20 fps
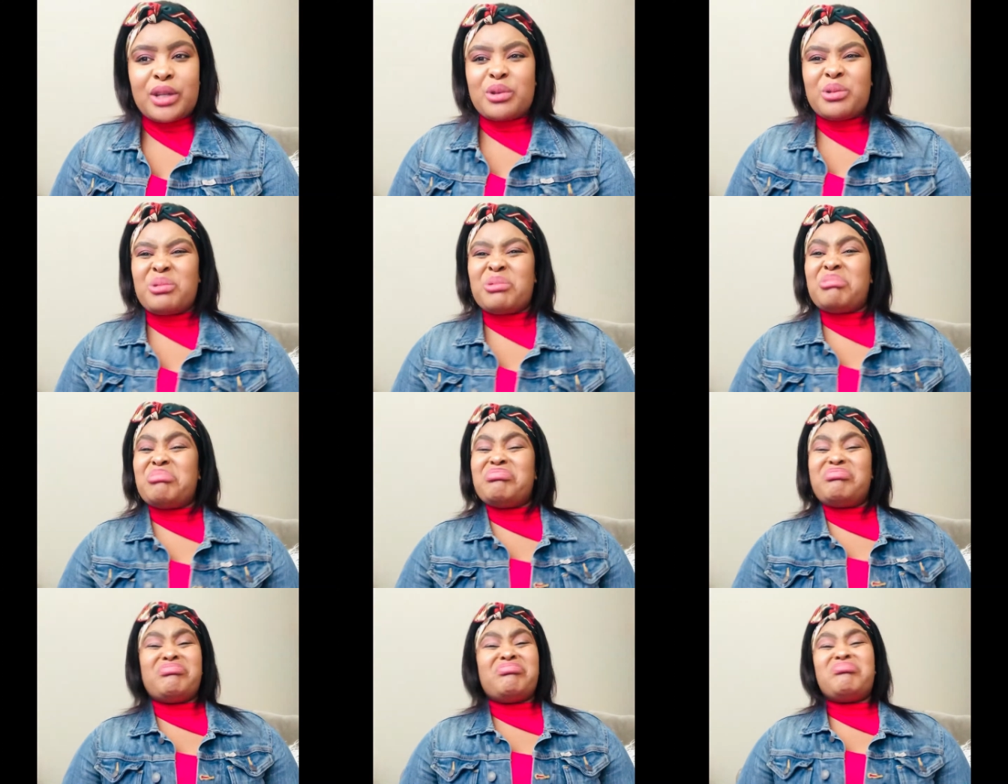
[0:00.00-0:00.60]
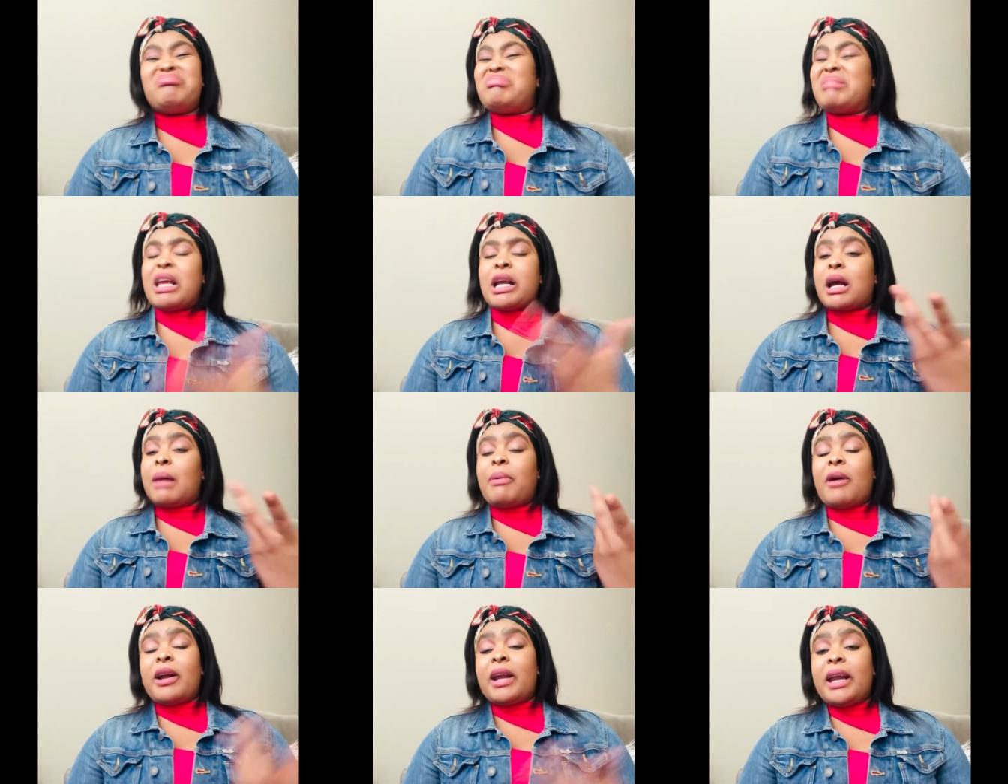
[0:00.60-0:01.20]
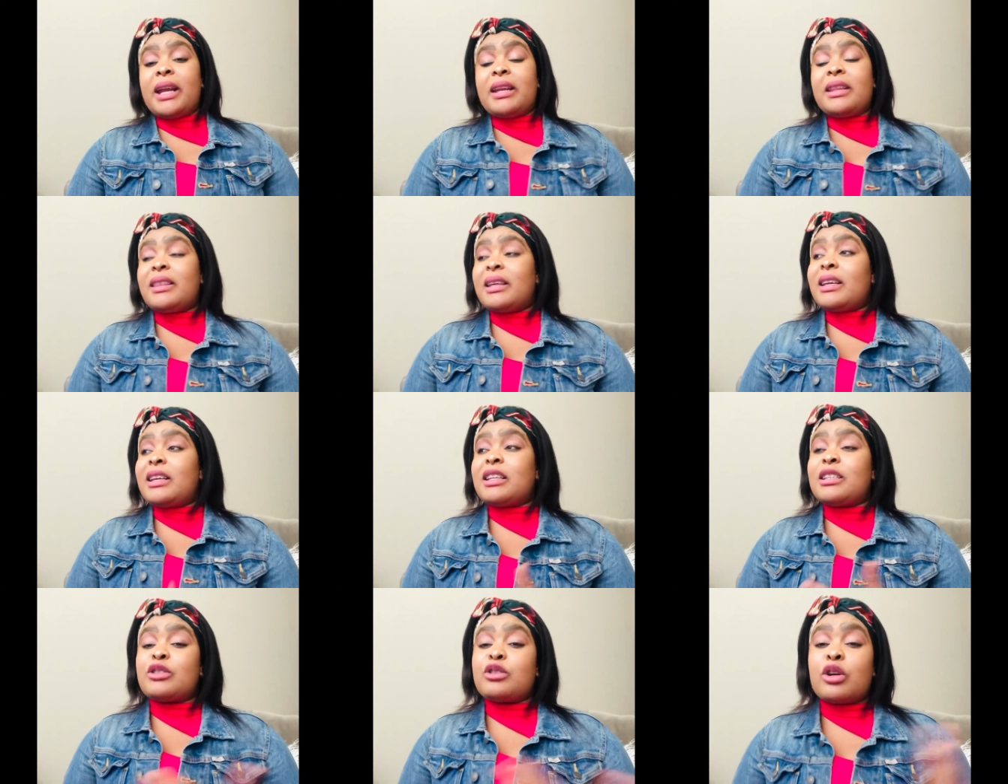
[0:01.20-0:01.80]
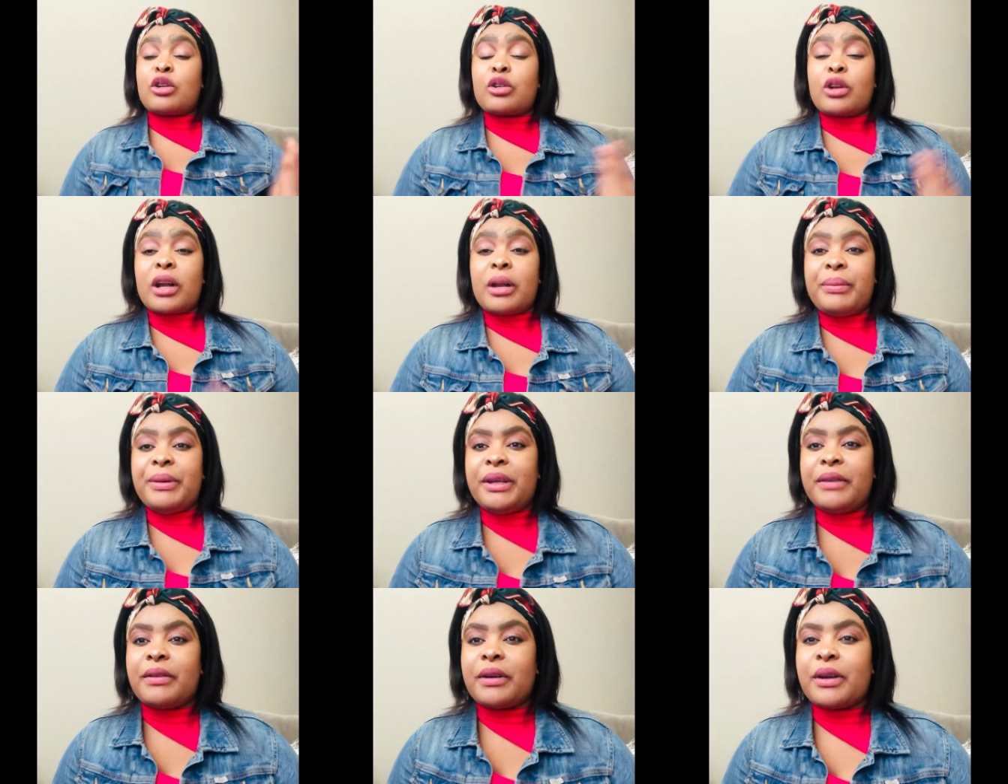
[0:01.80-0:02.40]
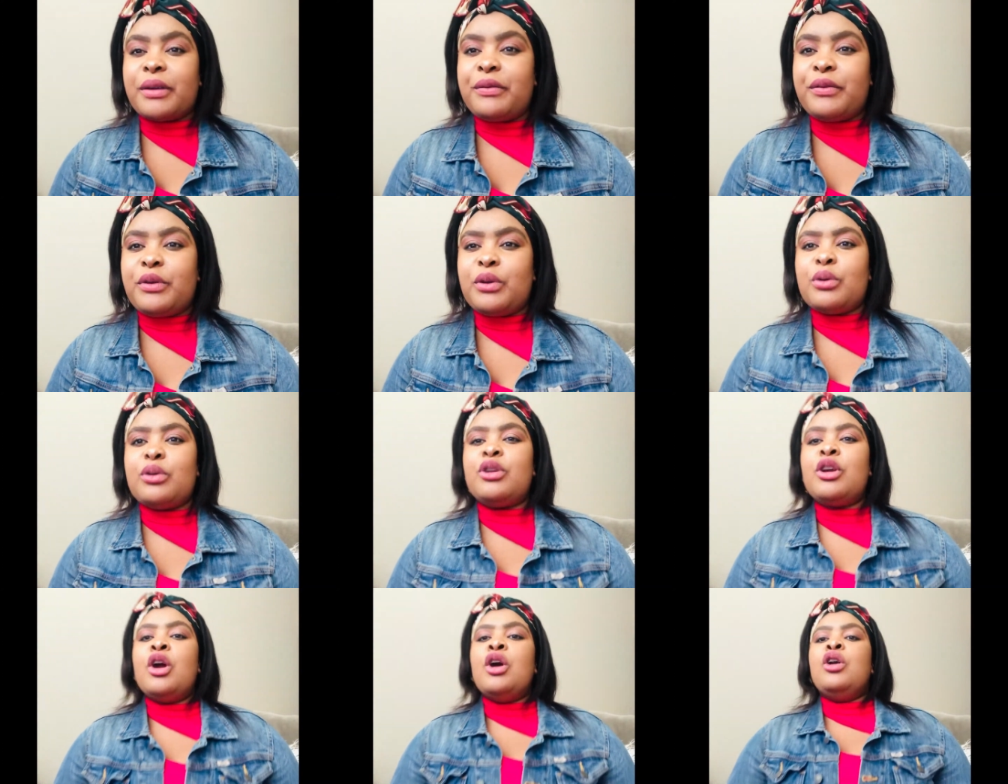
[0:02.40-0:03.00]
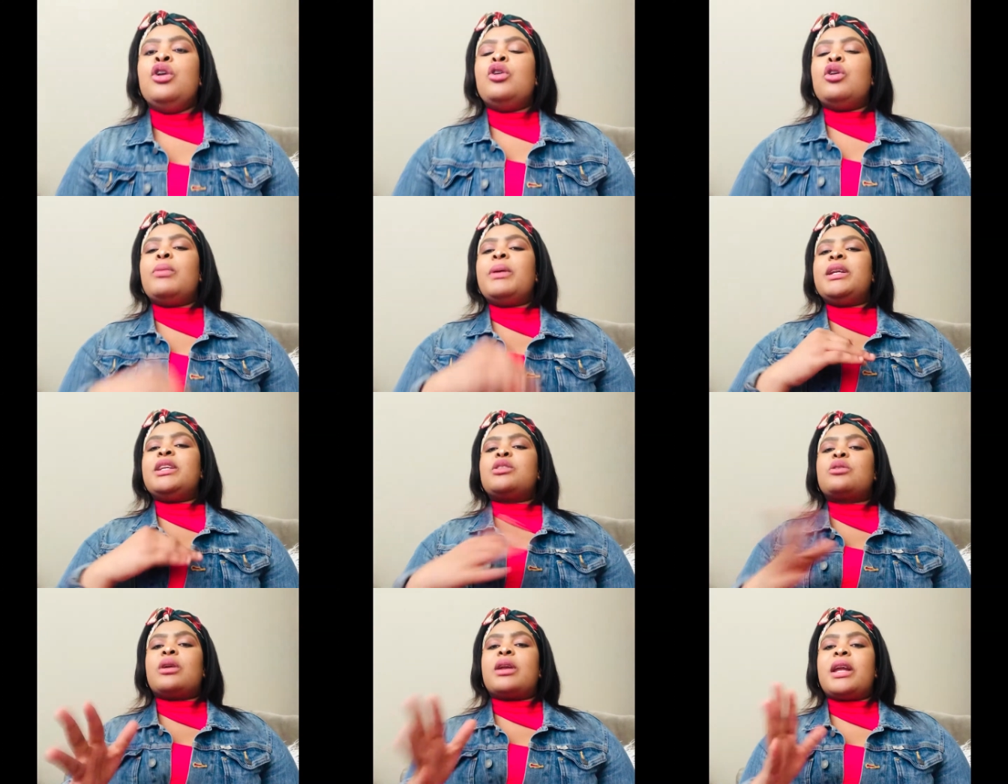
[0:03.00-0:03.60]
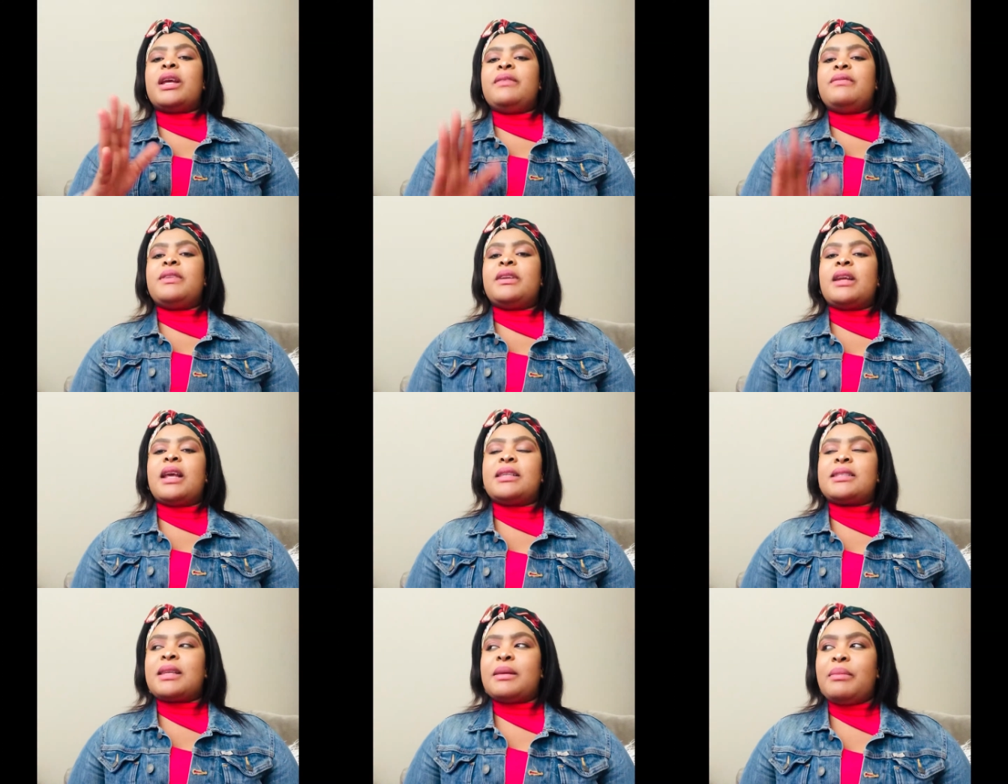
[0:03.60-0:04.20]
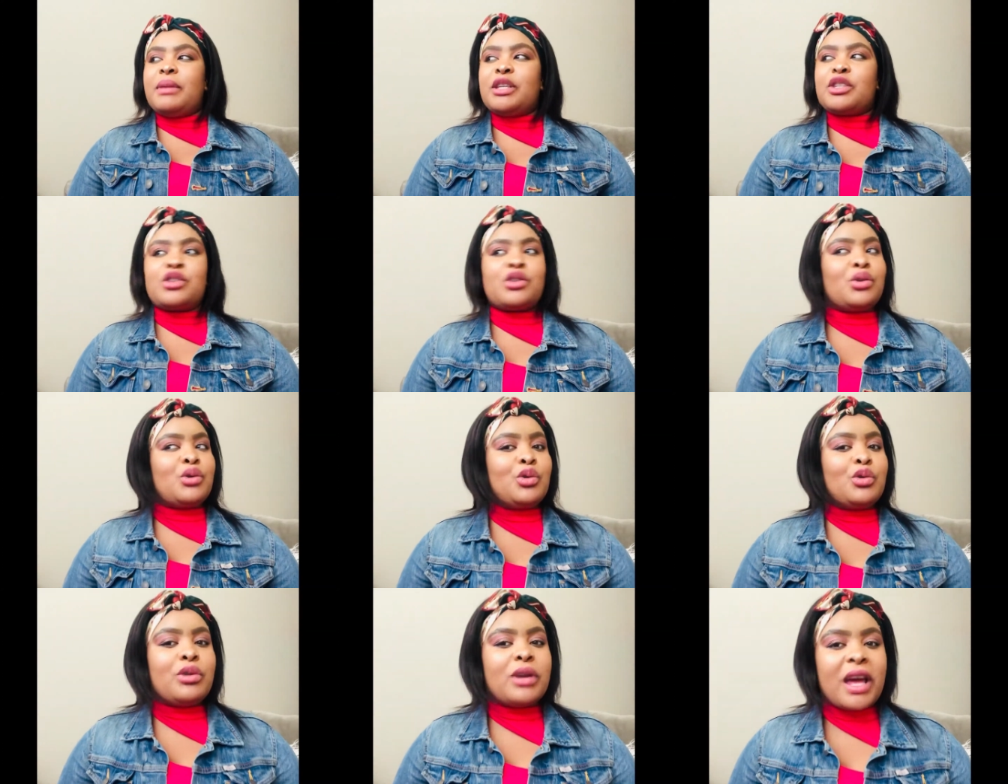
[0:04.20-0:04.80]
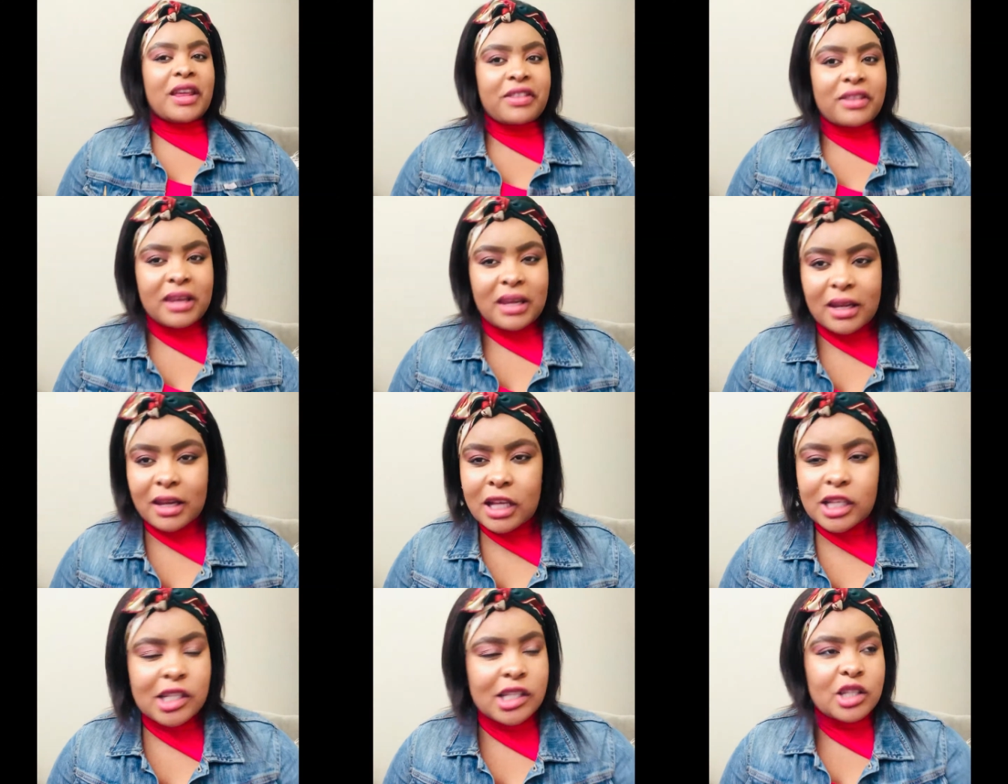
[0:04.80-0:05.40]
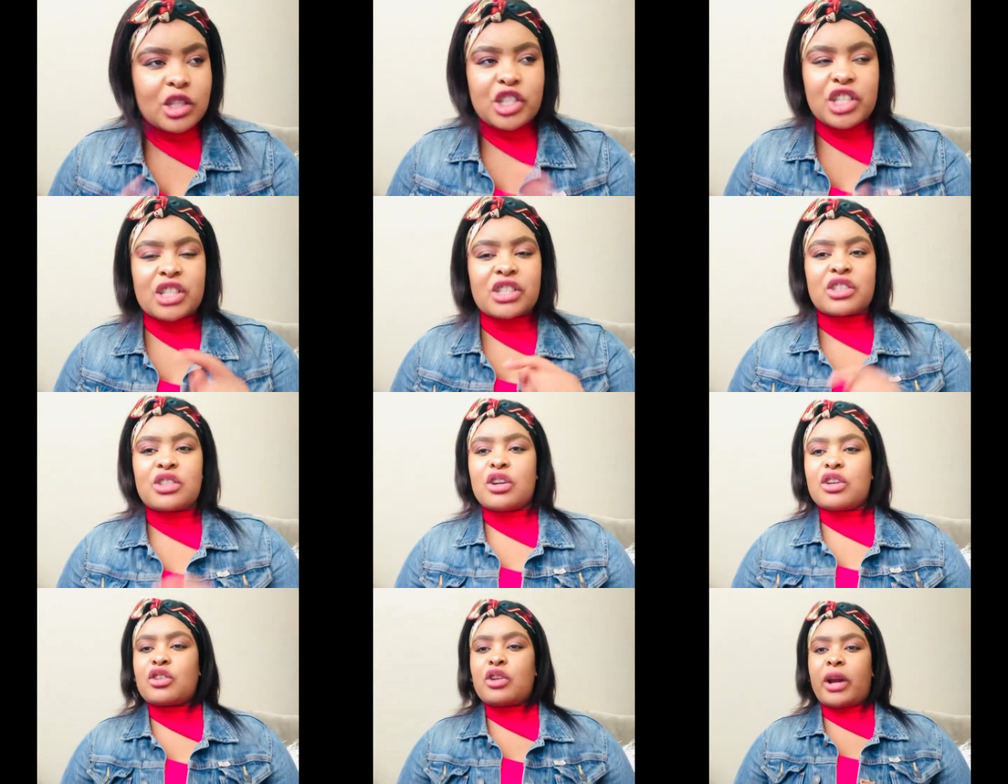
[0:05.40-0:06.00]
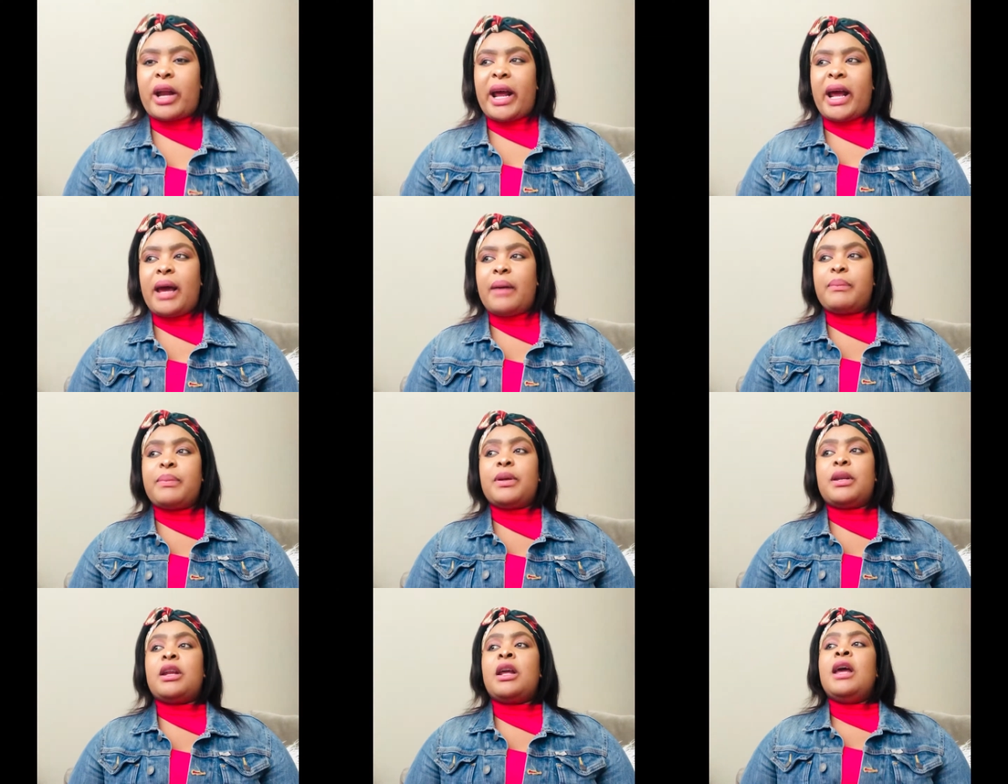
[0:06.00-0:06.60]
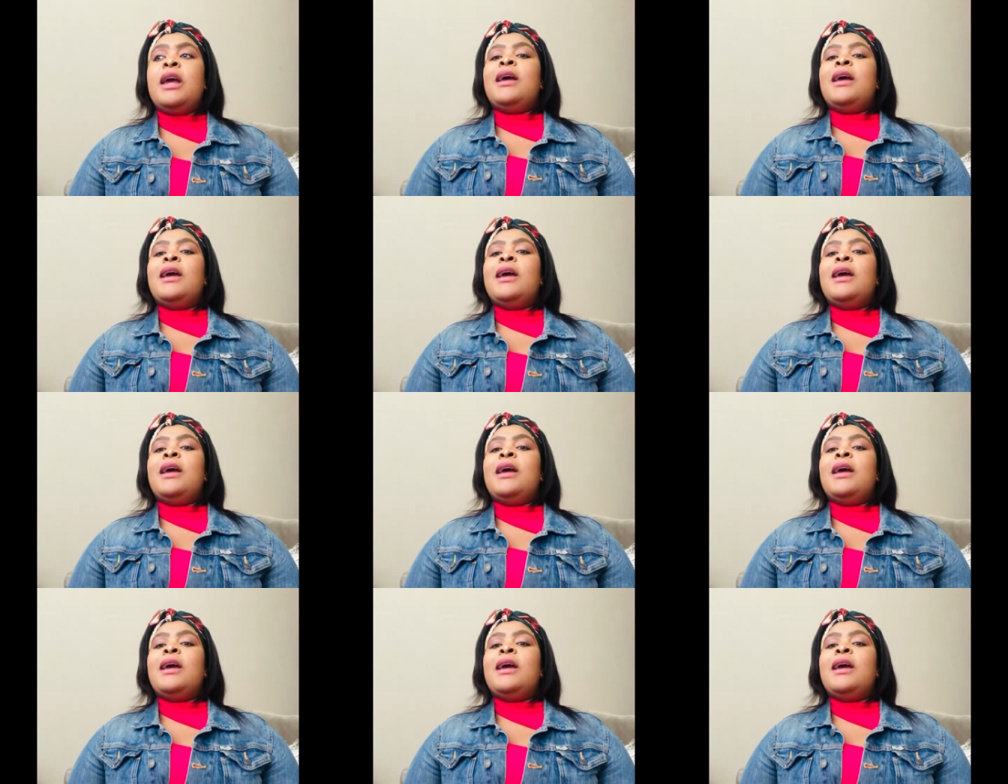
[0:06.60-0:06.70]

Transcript: to think about anything. It's not going to be reviewed. Nobody's going to even SMS you, nothing. It's just not going to happen.